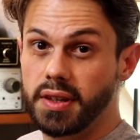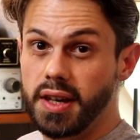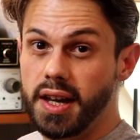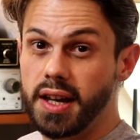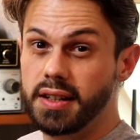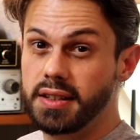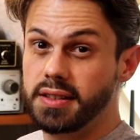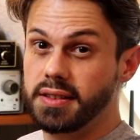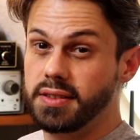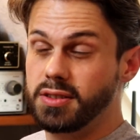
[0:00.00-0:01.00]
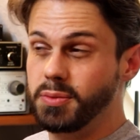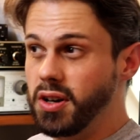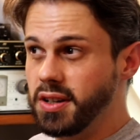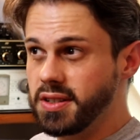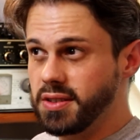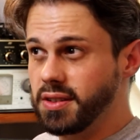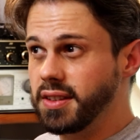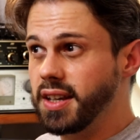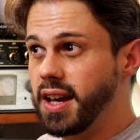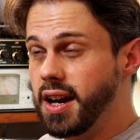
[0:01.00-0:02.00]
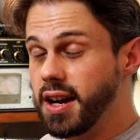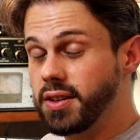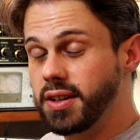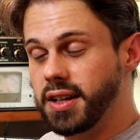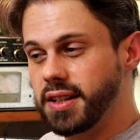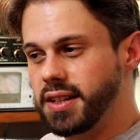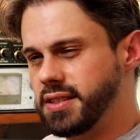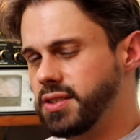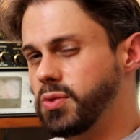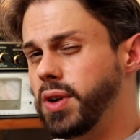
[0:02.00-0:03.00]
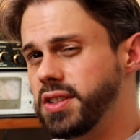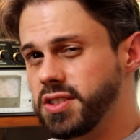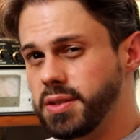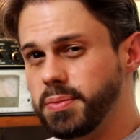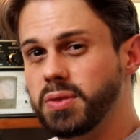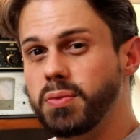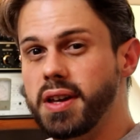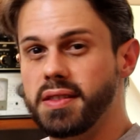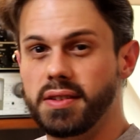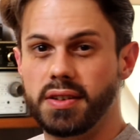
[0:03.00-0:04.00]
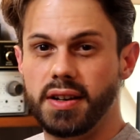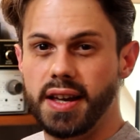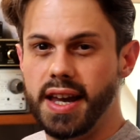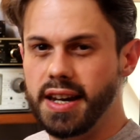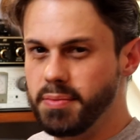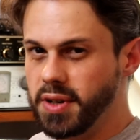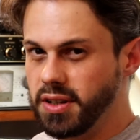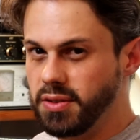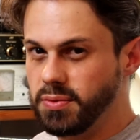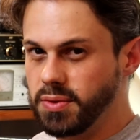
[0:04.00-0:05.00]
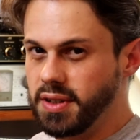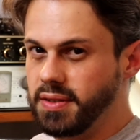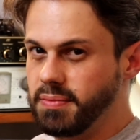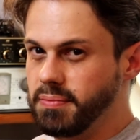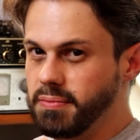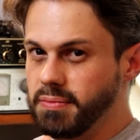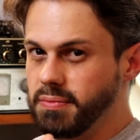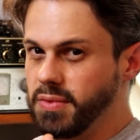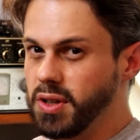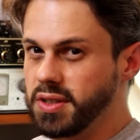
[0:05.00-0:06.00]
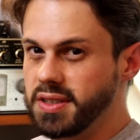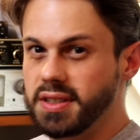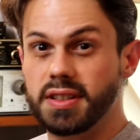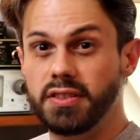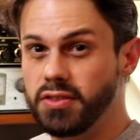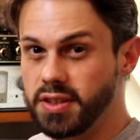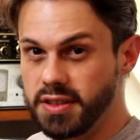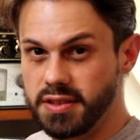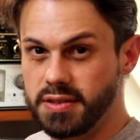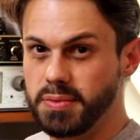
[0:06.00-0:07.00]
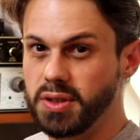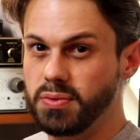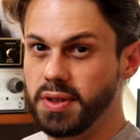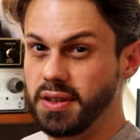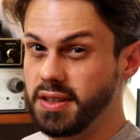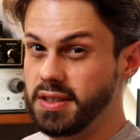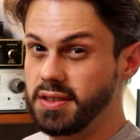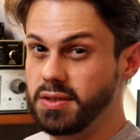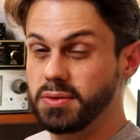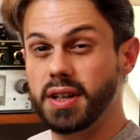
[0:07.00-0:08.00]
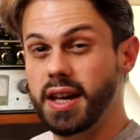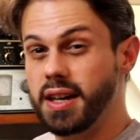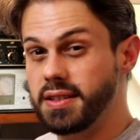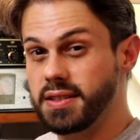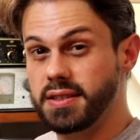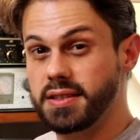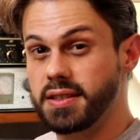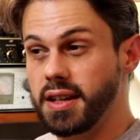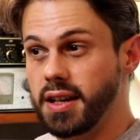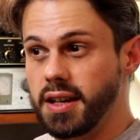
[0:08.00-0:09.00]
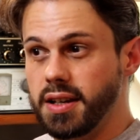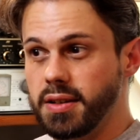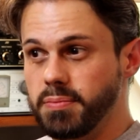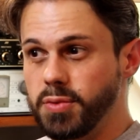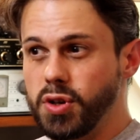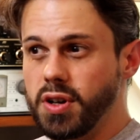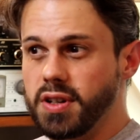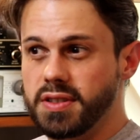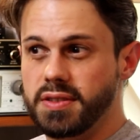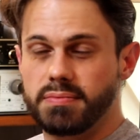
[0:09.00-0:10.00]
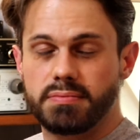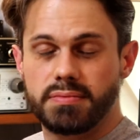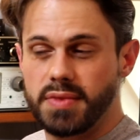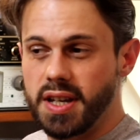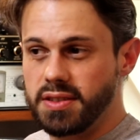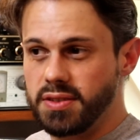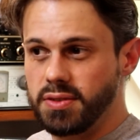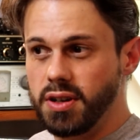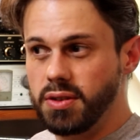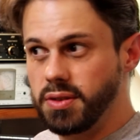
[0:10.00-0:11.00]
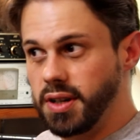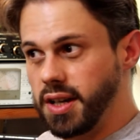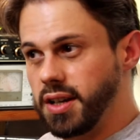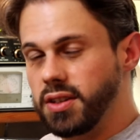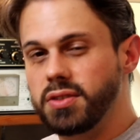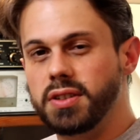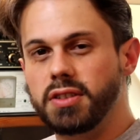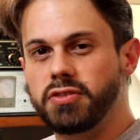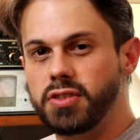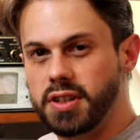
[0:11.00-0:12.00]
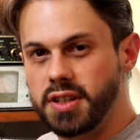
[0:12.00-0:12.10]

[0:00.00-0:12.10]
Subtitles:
And to be honest, on the air, it's questionable whether anybody would notice a difference between these two cases. Because, as you know, you need 4